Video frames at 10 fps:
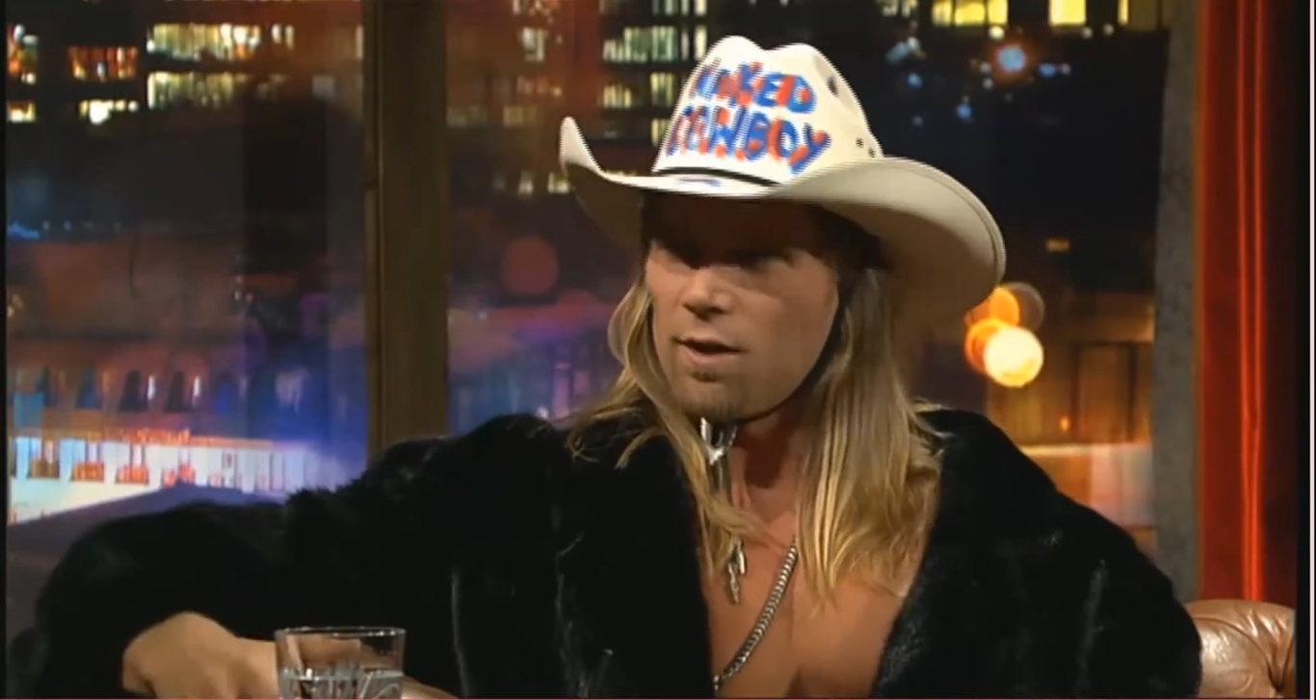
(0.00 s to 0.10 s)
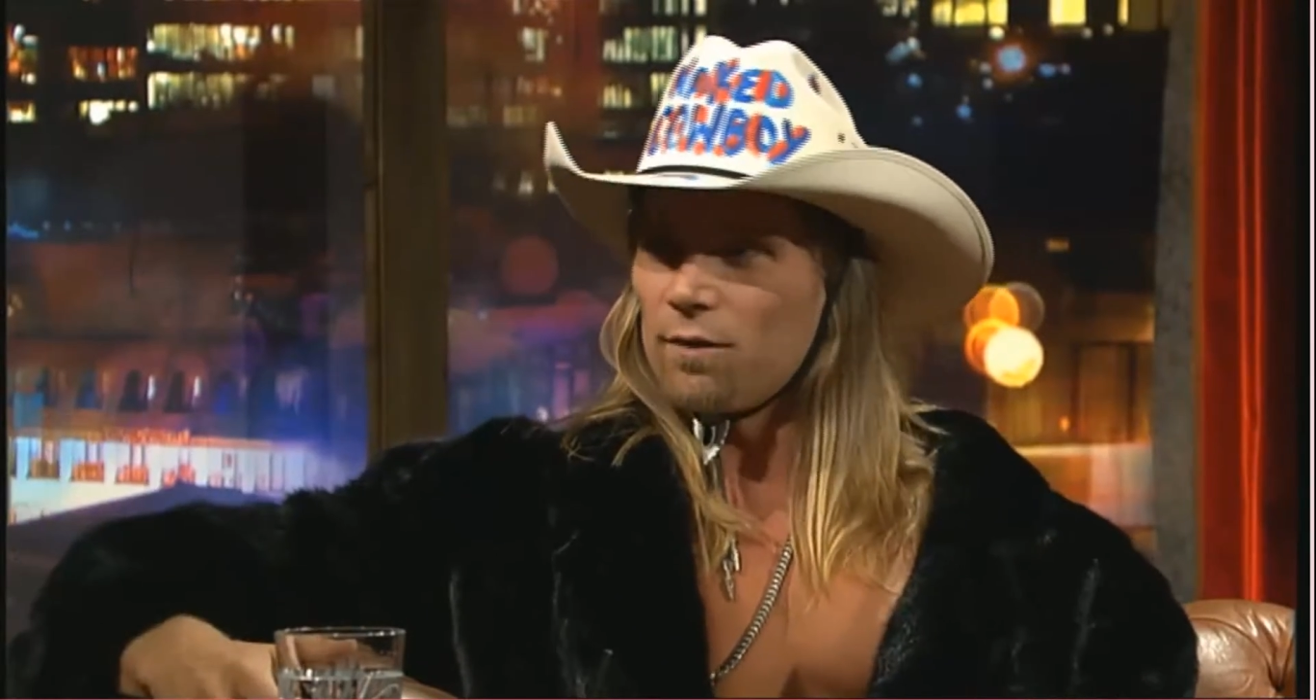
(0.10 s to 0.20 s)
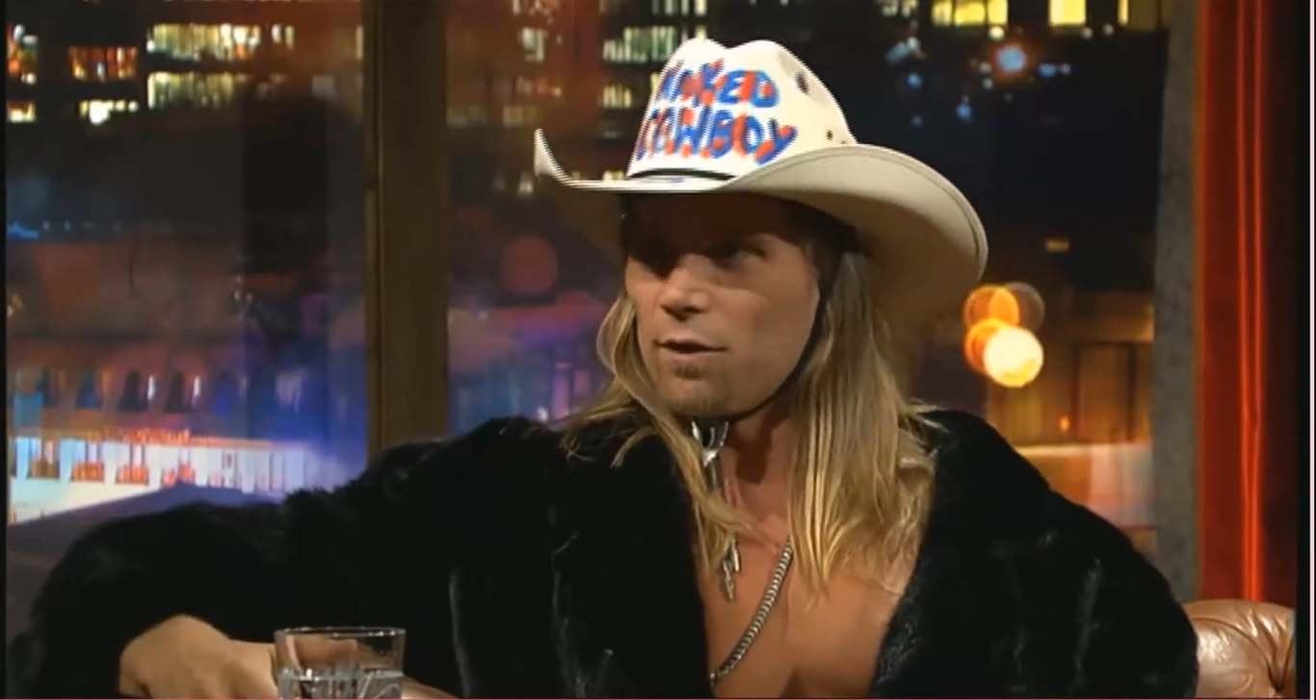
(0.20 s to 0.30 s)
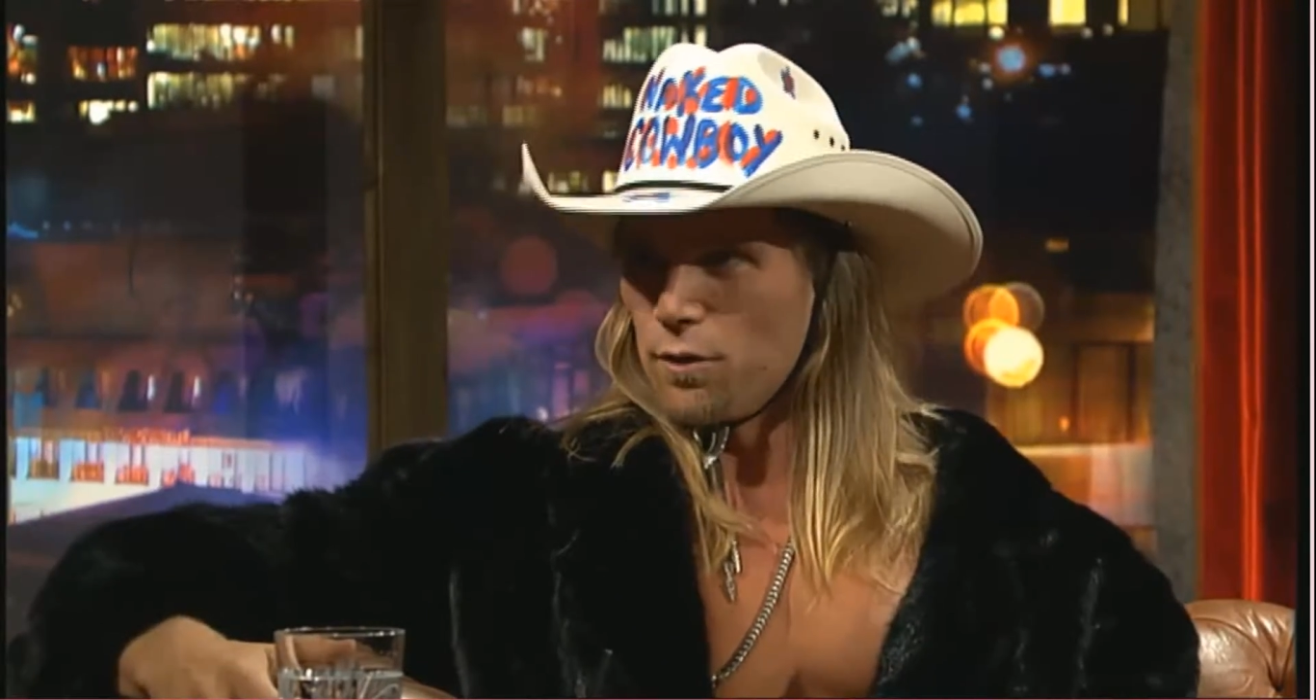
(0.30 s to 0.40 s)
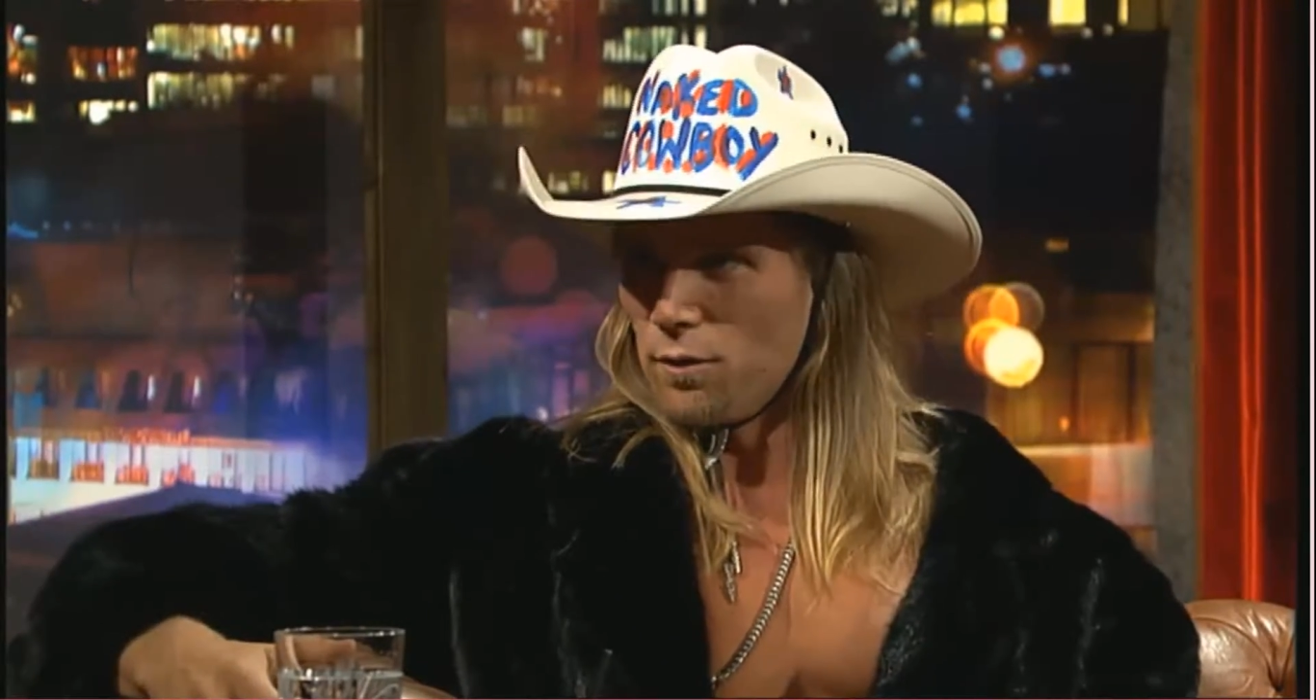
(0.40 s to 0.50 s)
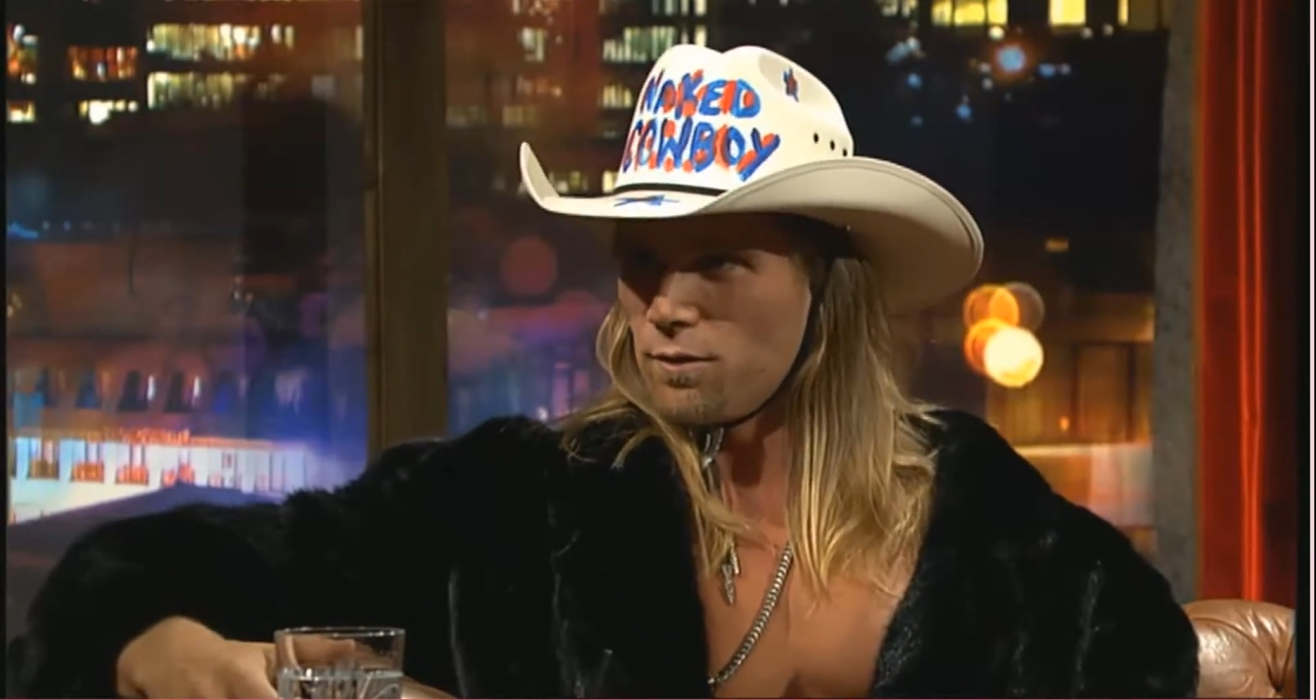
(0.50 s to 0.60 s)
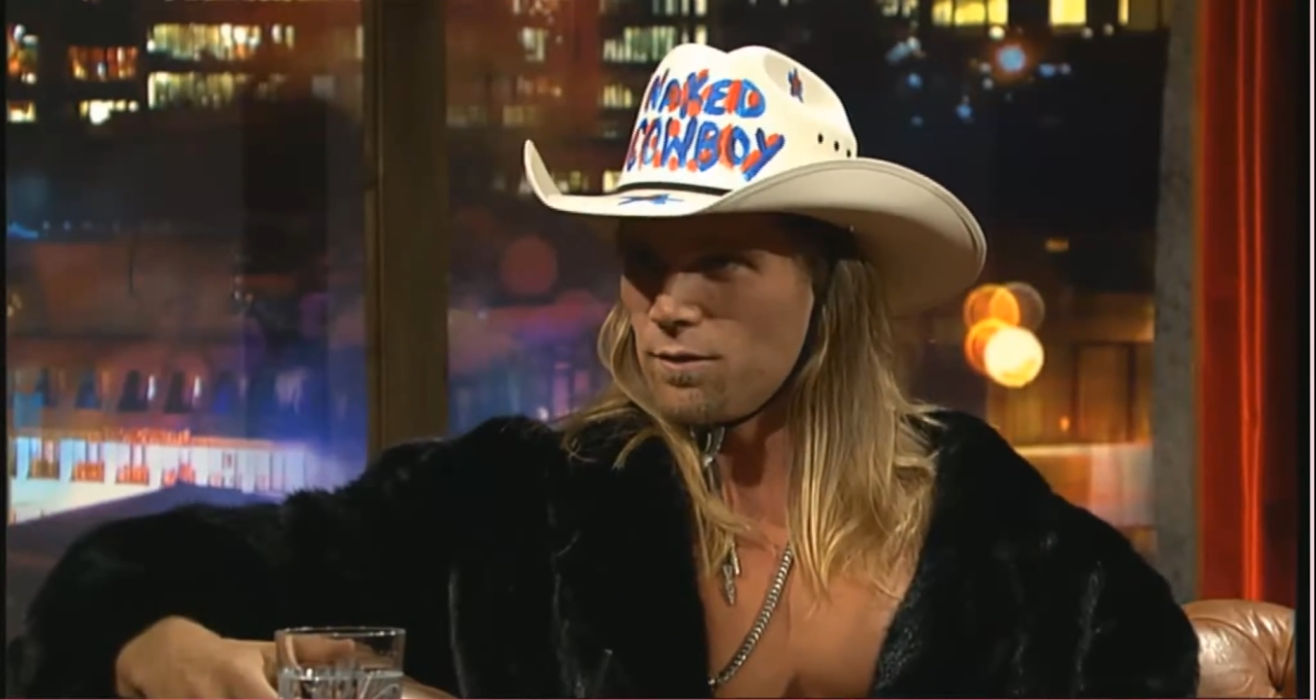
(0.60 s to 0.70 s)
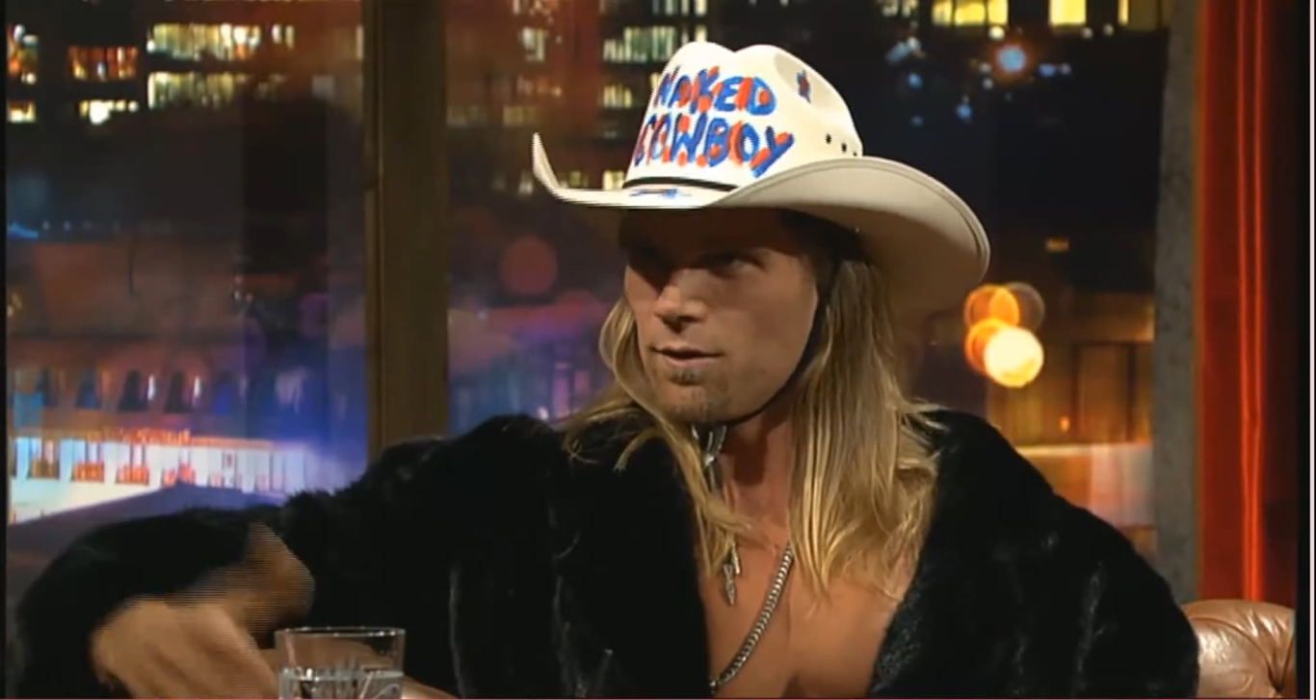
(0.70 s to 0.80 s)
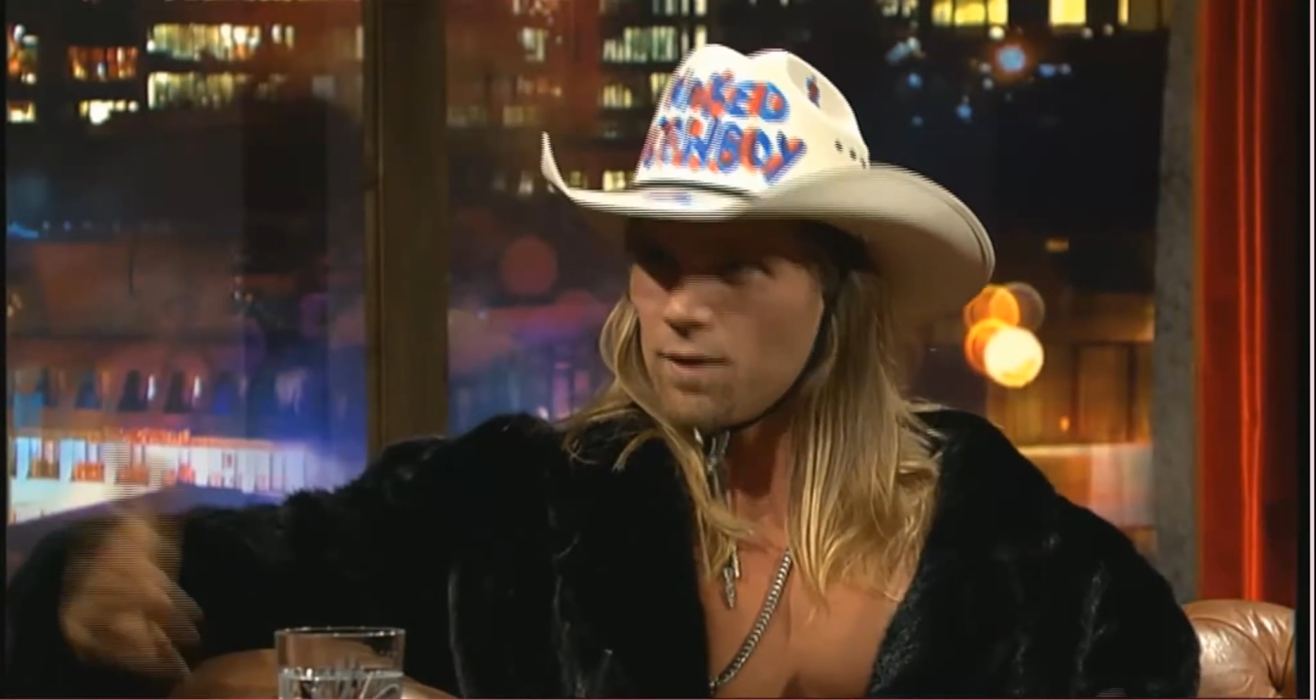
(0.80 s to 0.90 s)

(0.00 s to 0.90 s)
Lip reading: love to do,